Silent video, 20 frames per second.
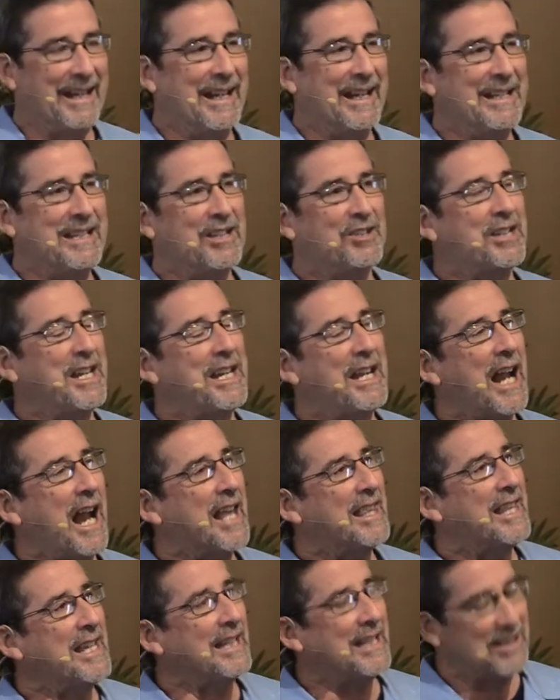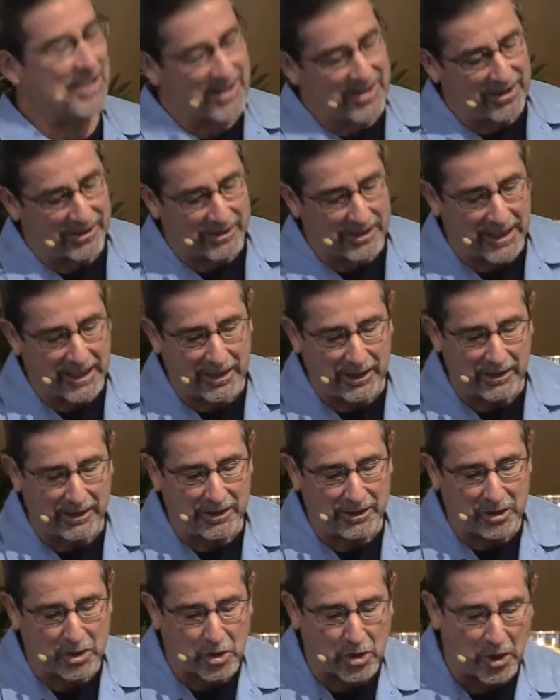You see, I think it's the
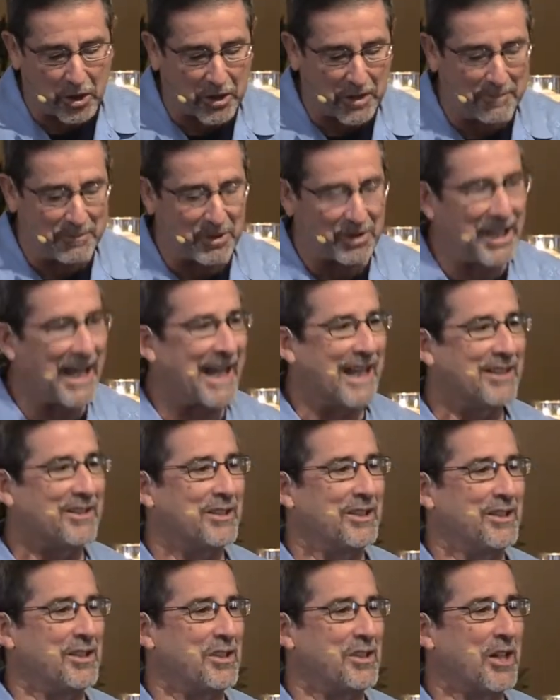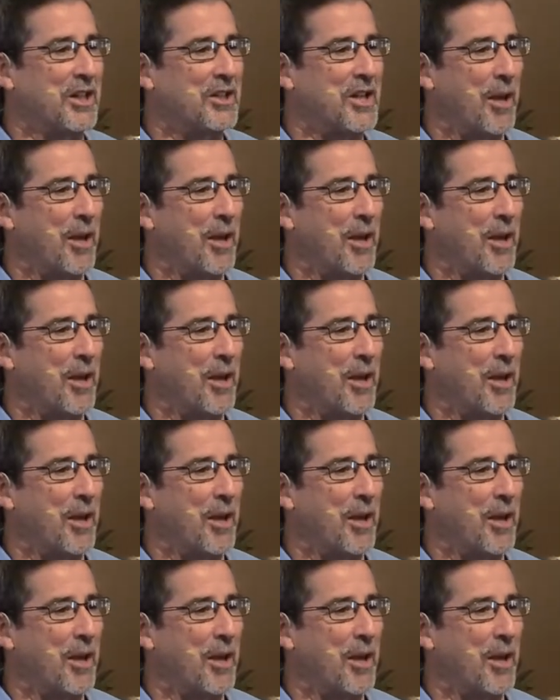little circumstances that